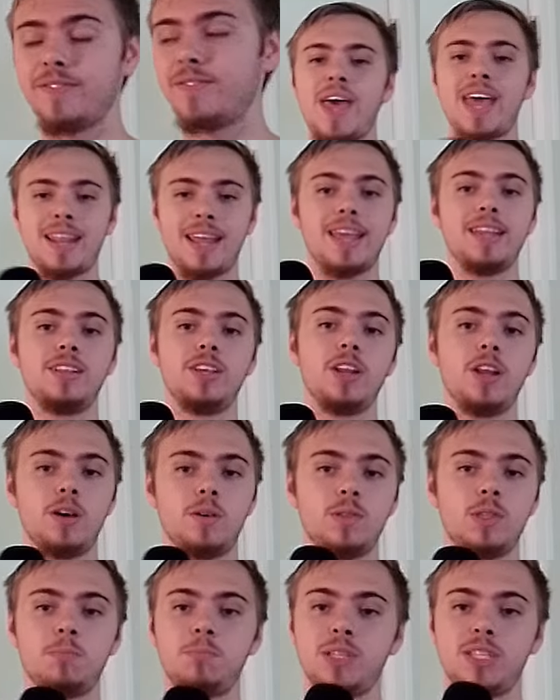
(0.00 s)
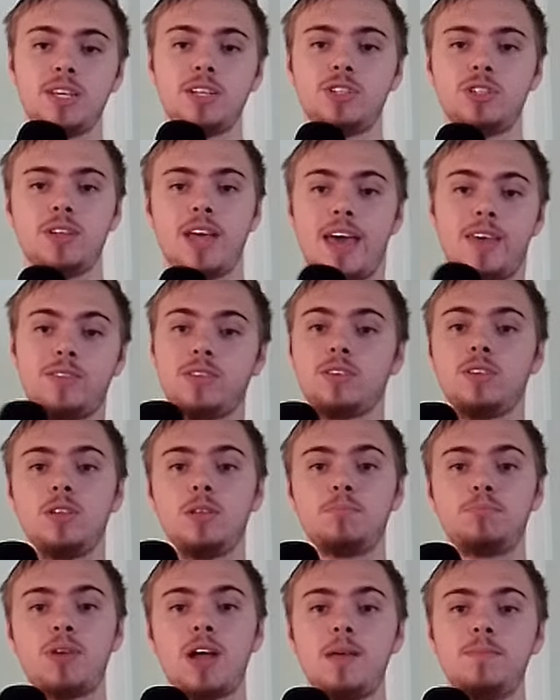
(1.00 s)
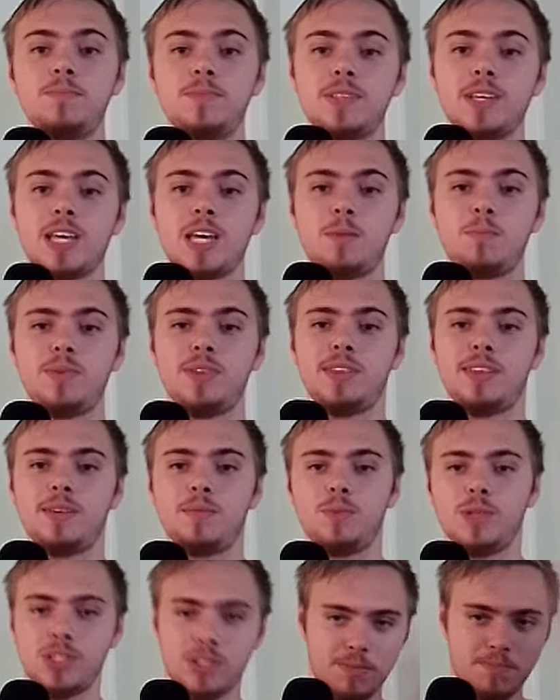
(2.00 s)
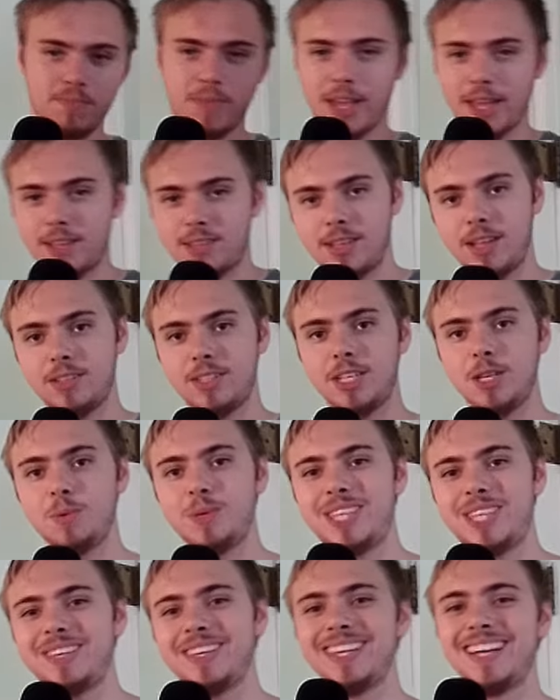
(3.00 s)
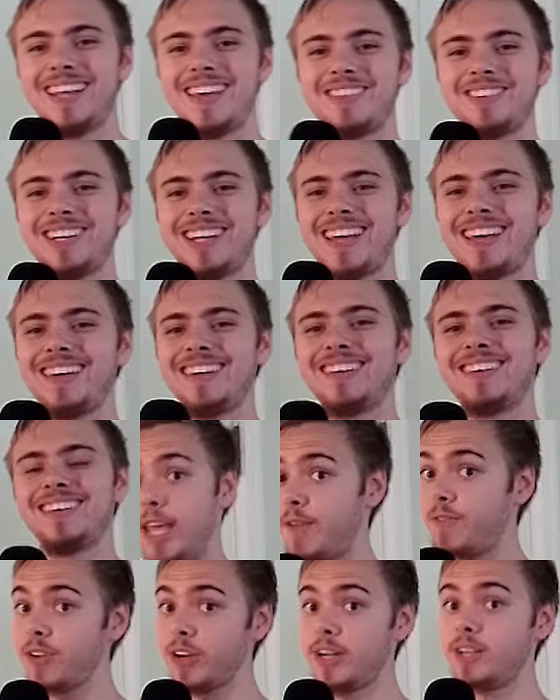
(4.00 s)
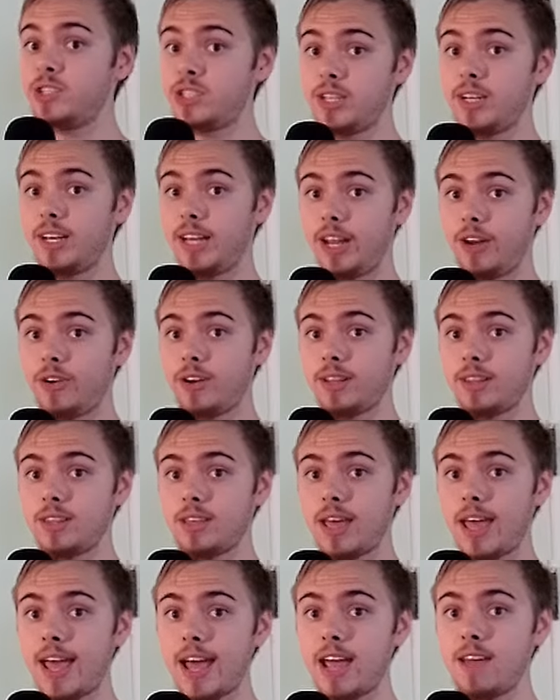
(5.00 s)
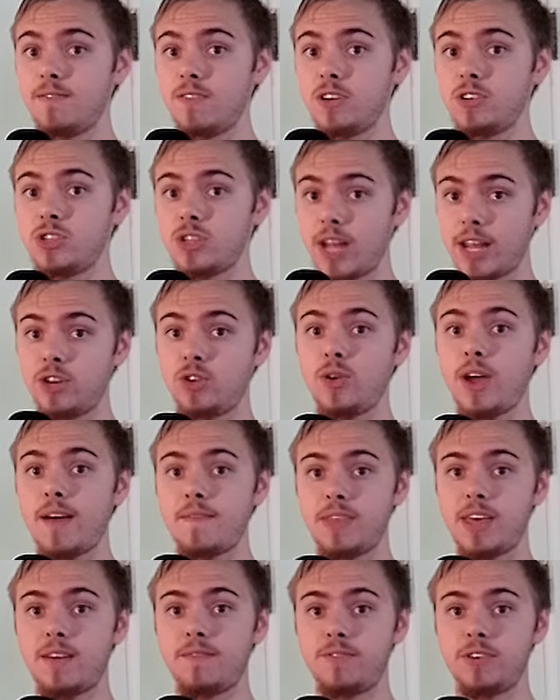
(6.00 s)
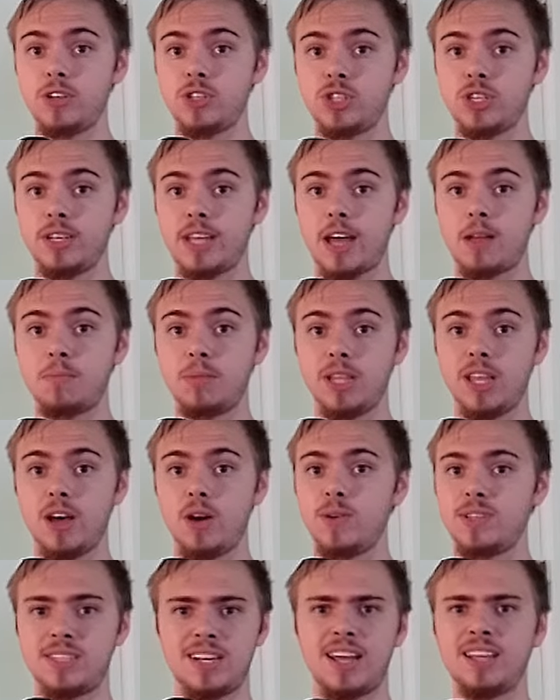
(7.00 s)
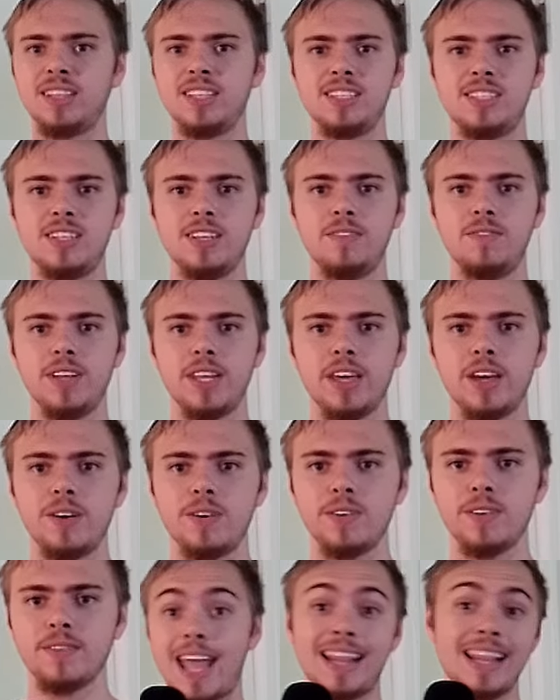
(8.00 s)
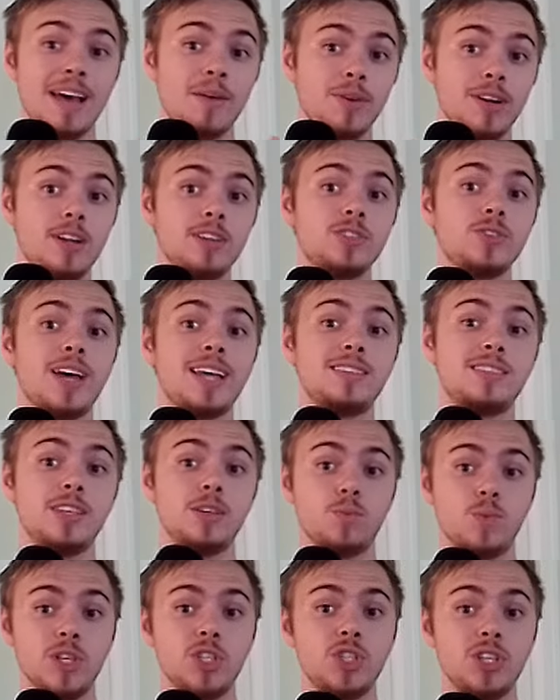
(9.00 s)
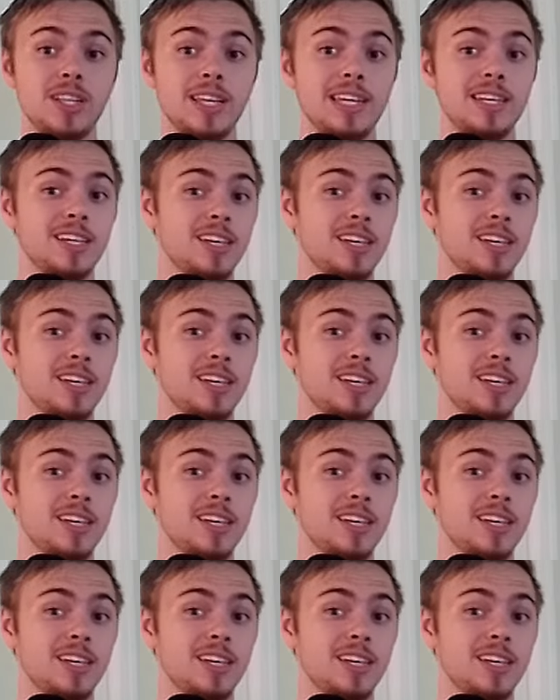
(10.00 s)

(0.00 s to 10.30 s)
That and, you know, the potential ethical problems that come with it, which I guess I'll deal with another day. If you're interested in hearing the AI version, I do have that version down below as an unlisted video, and that one also has the original